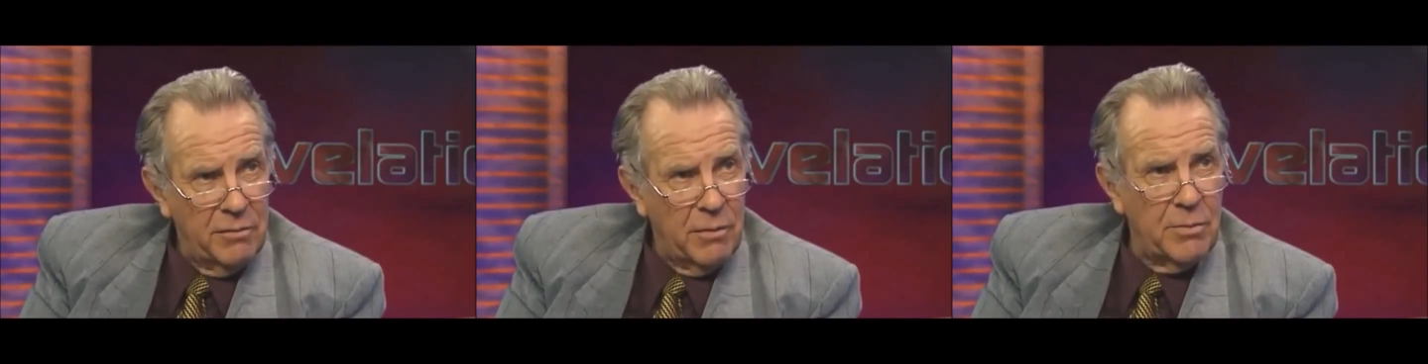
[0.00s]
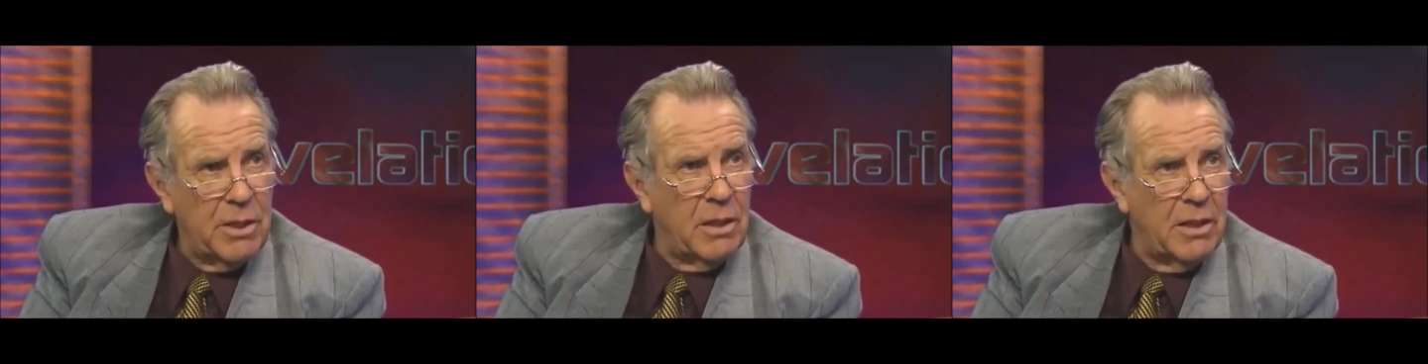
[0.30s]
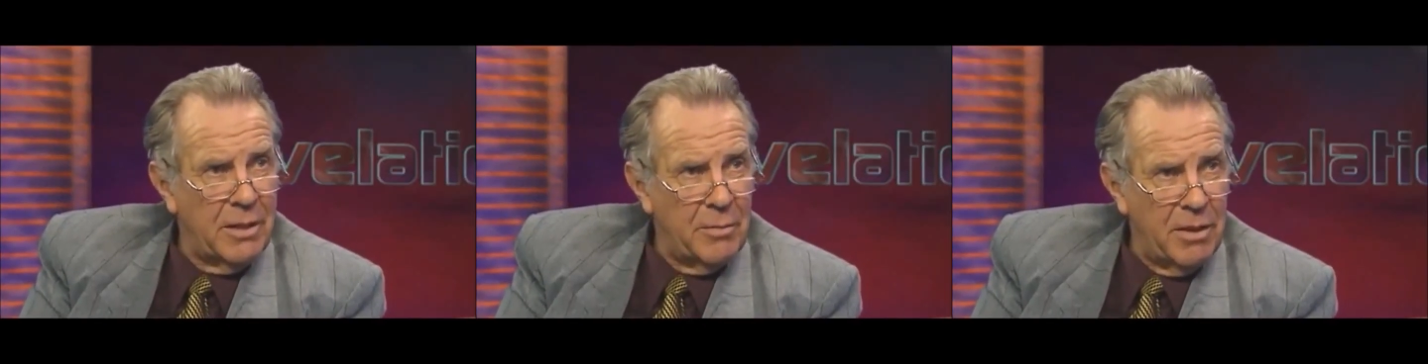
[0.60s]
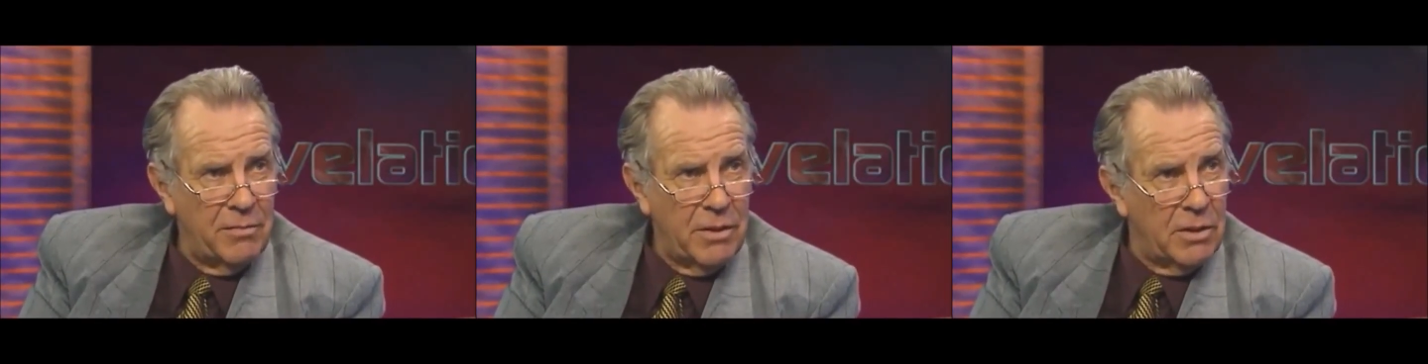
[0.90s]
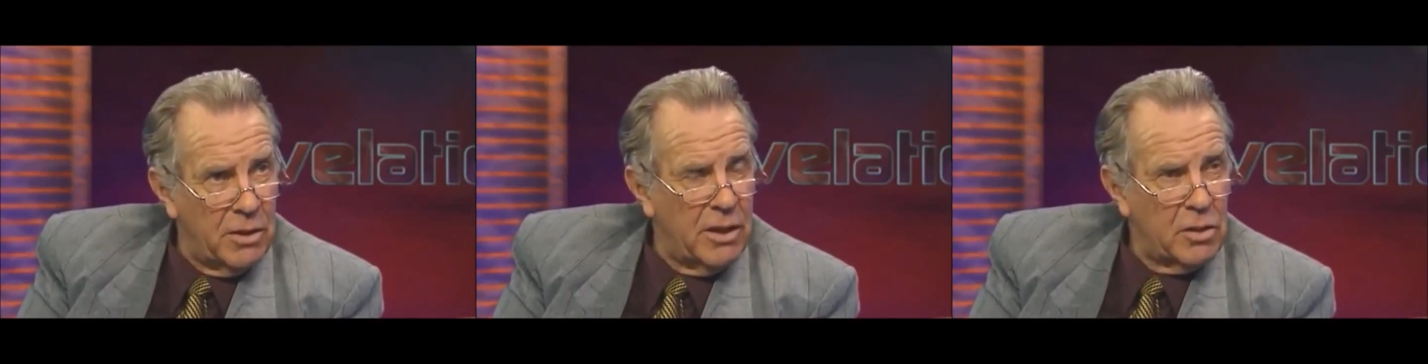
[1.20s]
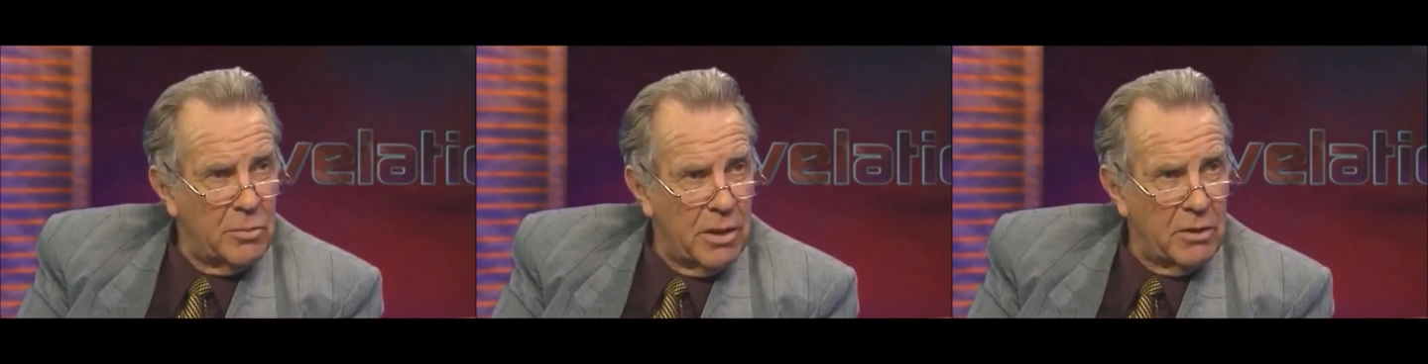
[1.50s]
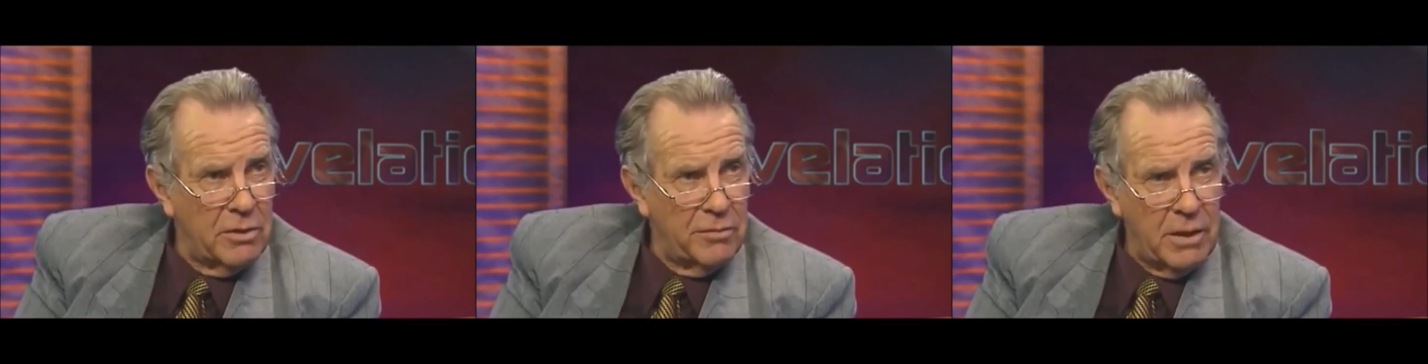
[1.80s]
from the IMF, the International
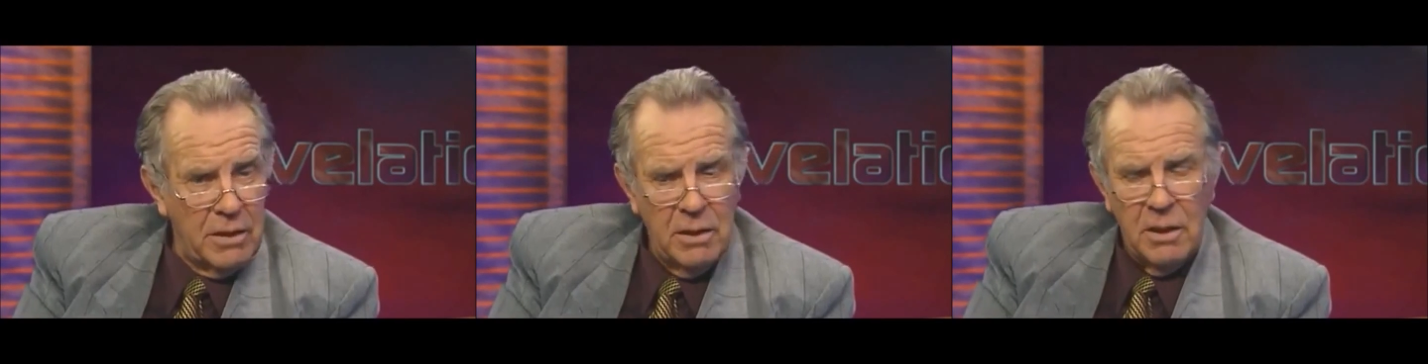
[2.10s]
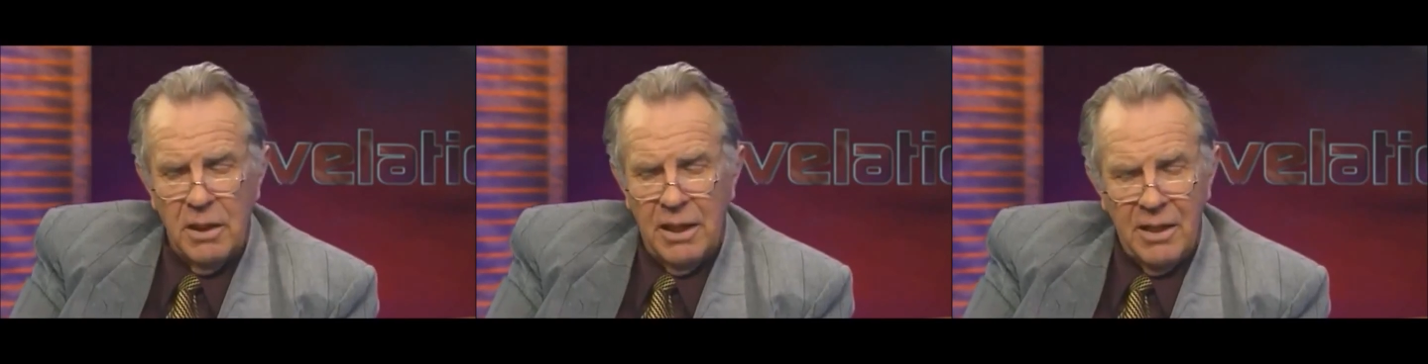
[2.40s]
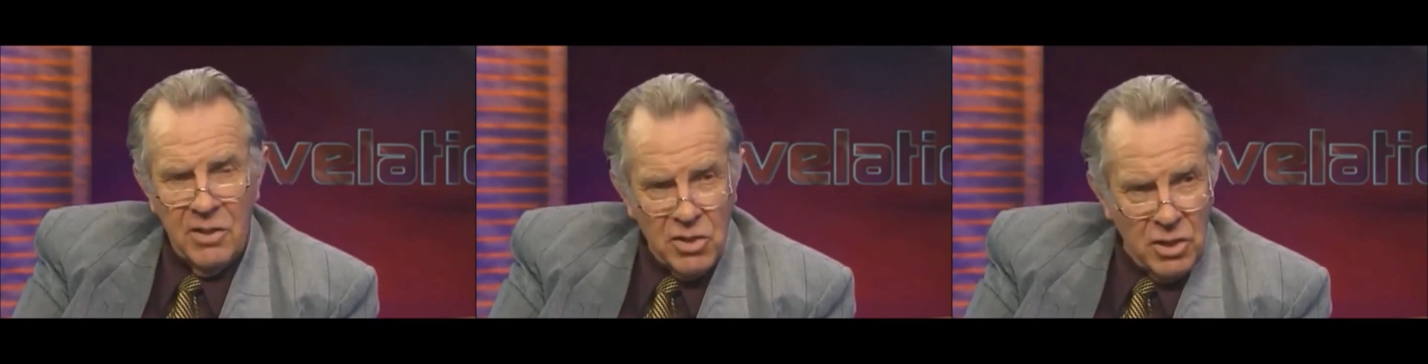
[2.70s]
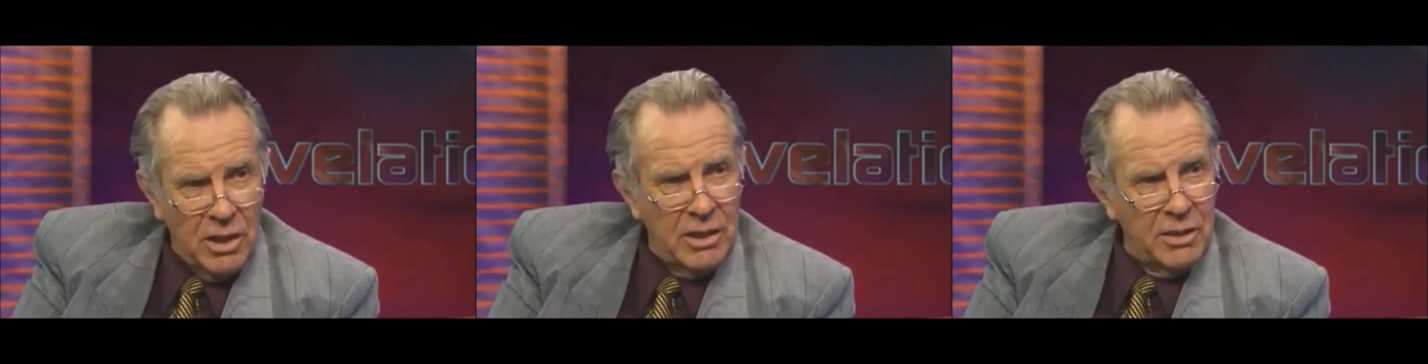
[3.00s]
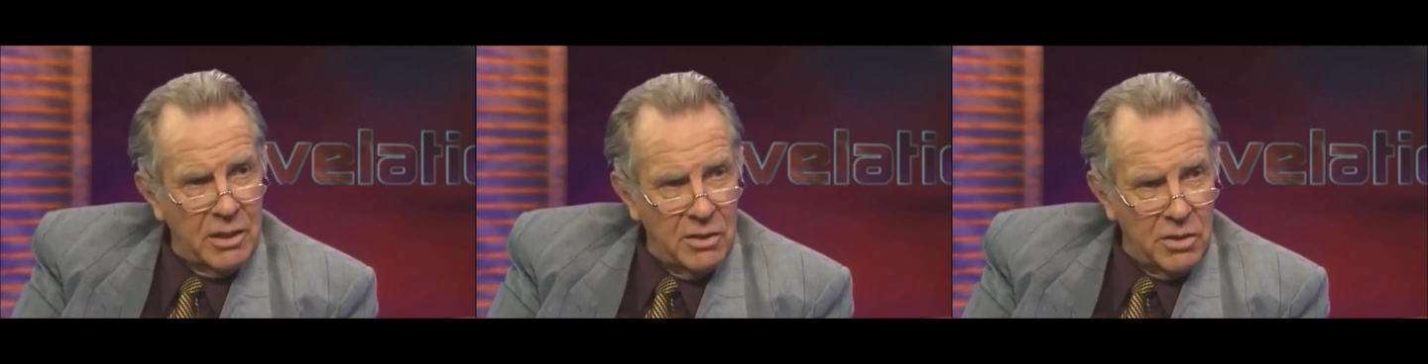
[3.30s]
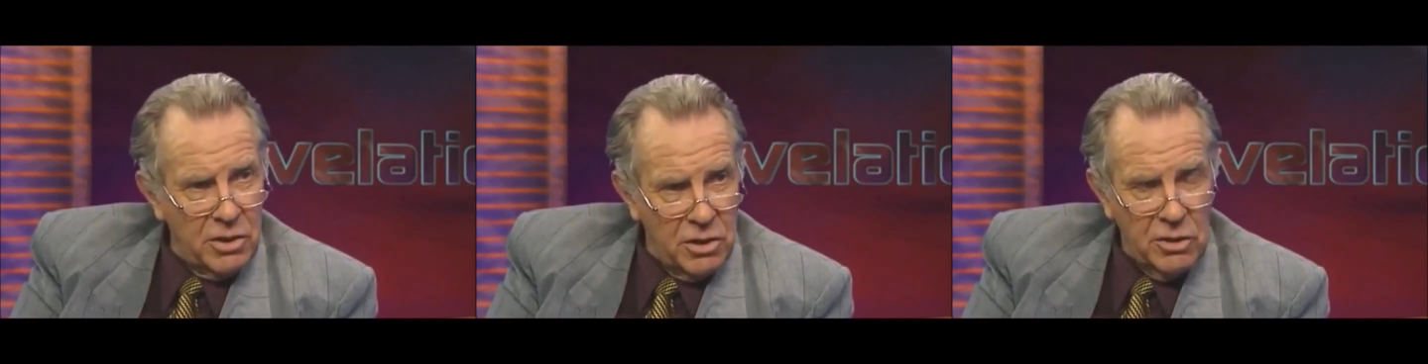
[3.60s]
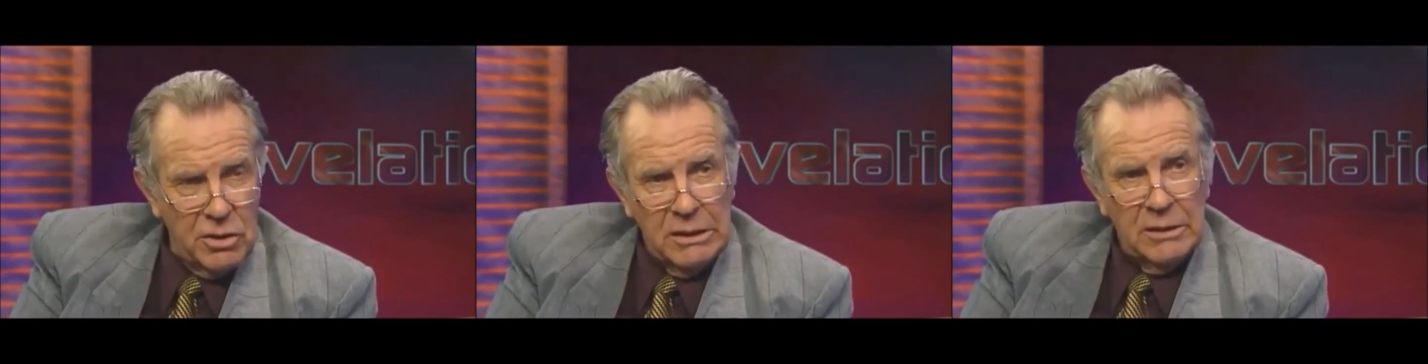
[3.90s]
Monetary Fund, and signed the
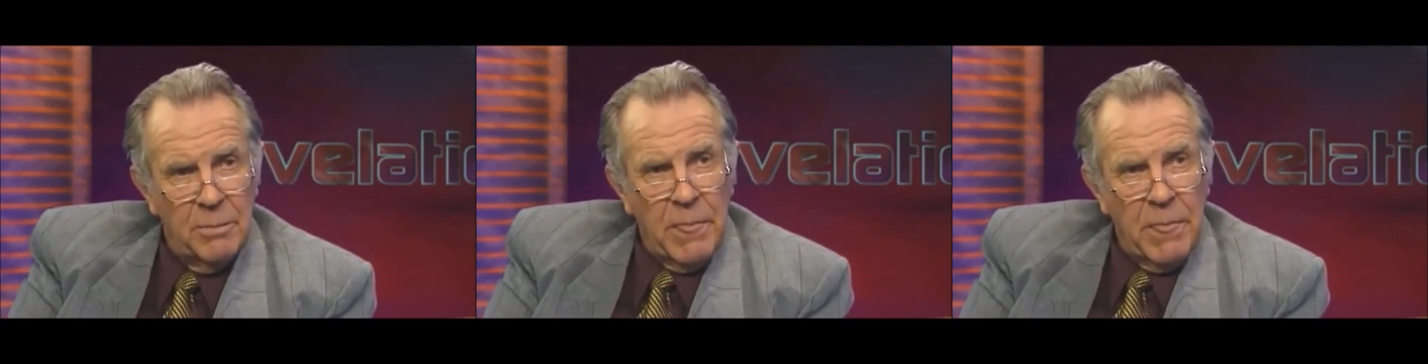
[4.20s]
conditions.